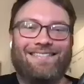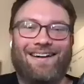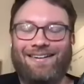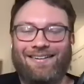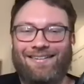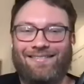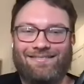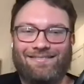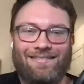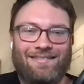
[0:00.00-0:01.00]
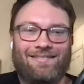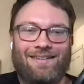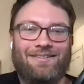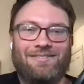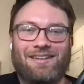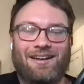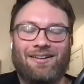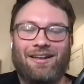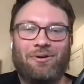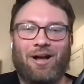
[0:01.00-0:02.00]
I don't know. I couldn't
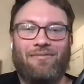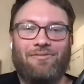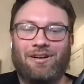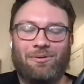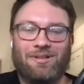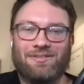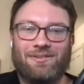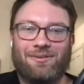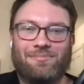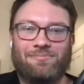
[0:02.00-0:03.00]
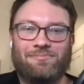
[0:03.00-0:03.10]
tell how confident he was in there.